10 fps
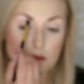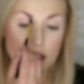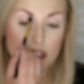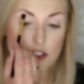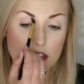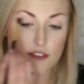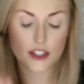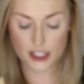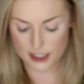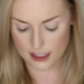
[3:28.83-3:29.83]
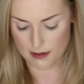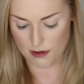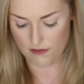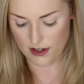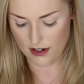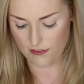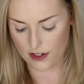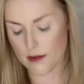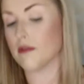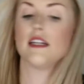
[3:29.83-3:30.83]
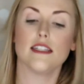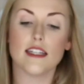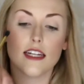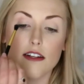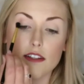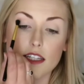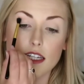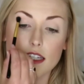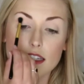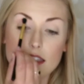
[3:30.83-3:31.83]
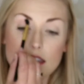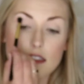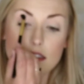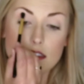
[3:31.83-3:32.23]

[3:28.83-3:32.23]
making sure everything's going to be very, very blended here in the end.